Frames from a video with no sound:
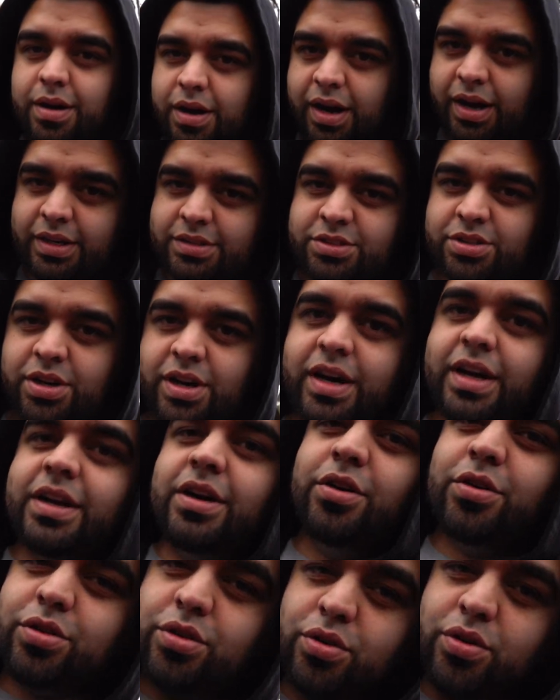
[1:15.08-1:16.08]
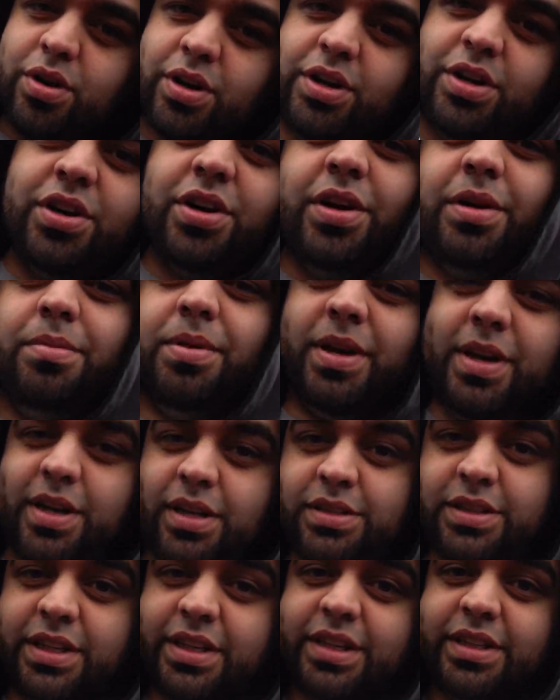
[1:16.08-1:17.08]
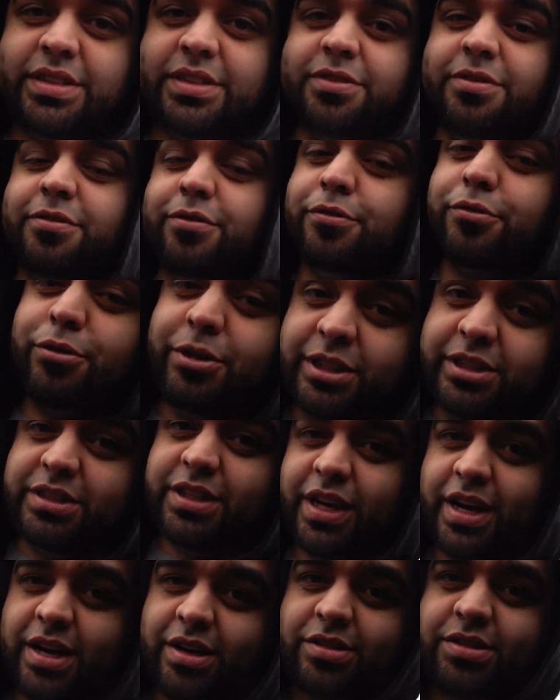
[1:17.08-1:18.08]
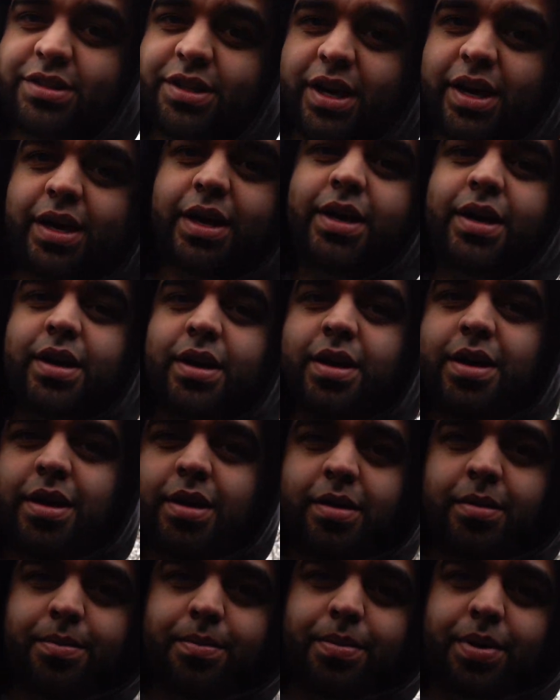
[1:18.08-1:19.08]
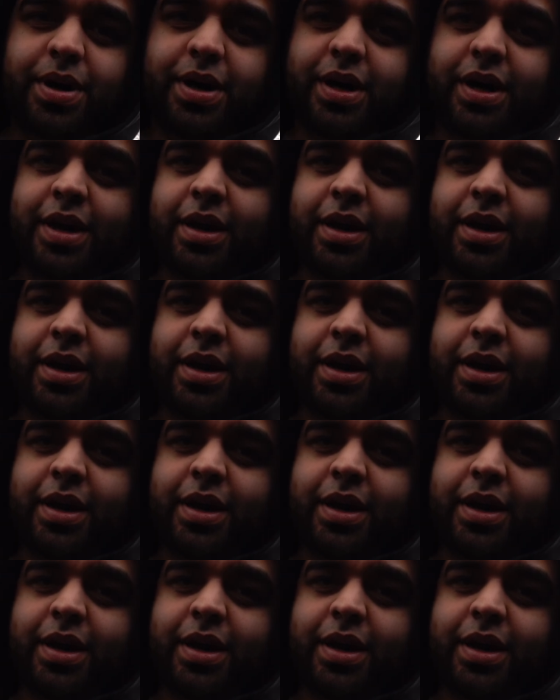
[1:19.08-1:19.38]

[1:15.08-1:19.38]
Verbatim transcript: All right, so I had to go throw on a hoodie because it is freezing outside. But